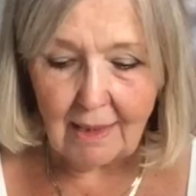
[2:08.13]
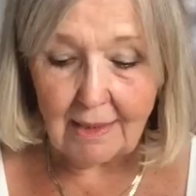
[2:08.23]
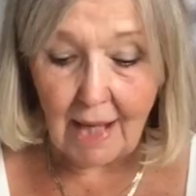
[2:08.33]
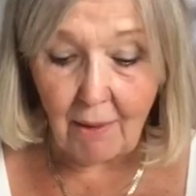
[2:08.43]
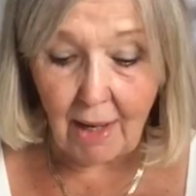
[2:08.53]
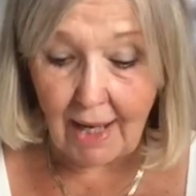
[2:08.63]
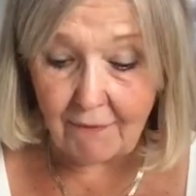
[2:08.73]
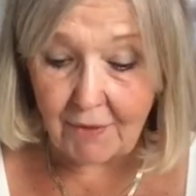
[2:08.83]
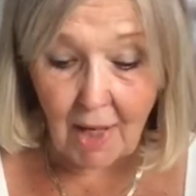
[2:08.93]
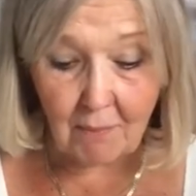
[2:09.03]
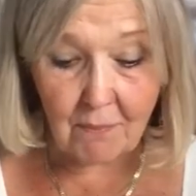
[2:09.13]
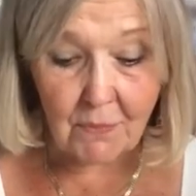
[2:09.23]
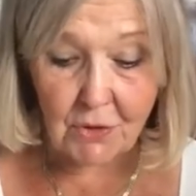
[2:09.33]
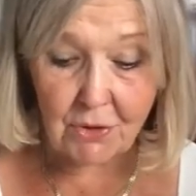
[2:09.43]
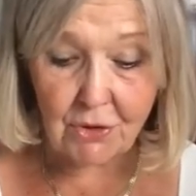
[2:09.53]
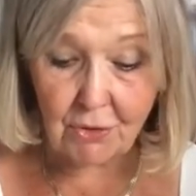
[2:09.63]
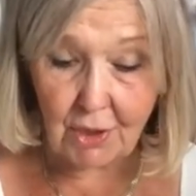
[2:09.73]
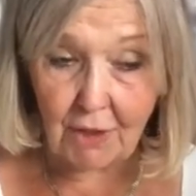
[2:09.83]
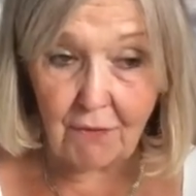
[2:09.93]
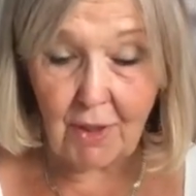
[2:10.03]
"Now I have come to
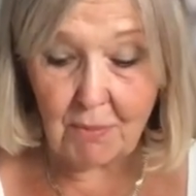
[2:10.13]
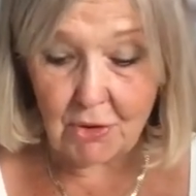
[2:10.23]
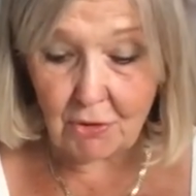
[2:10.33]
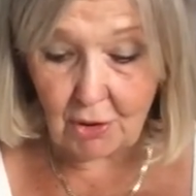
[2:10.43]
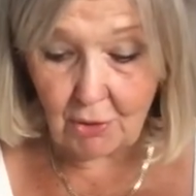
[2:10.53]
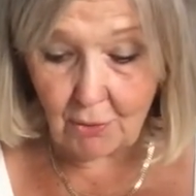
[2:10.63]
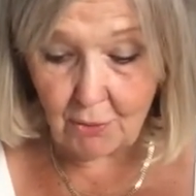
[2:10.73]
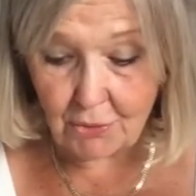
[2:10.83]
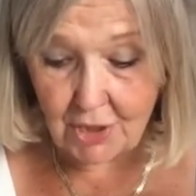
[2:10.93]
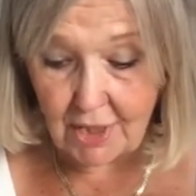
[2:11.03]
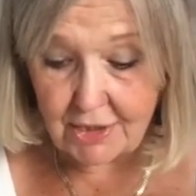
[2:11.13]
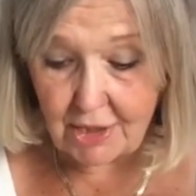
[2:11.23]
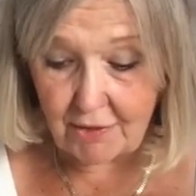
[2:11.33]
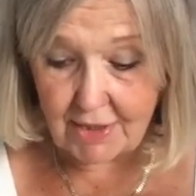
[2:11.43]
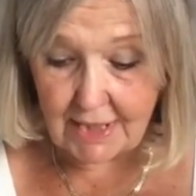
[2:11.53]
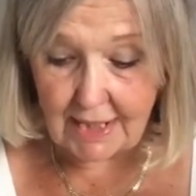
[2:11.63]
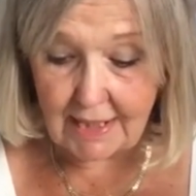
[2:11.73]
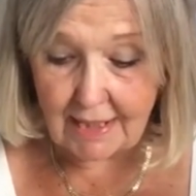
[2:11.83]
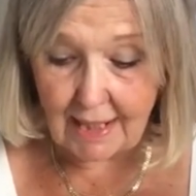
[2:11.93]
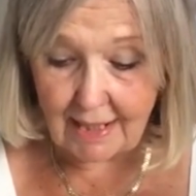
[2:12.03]
give him to the Lord so that
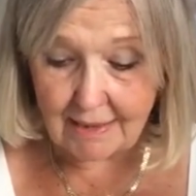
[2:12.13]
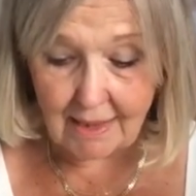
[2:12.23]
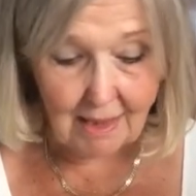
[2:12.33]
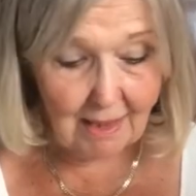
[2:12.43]
he can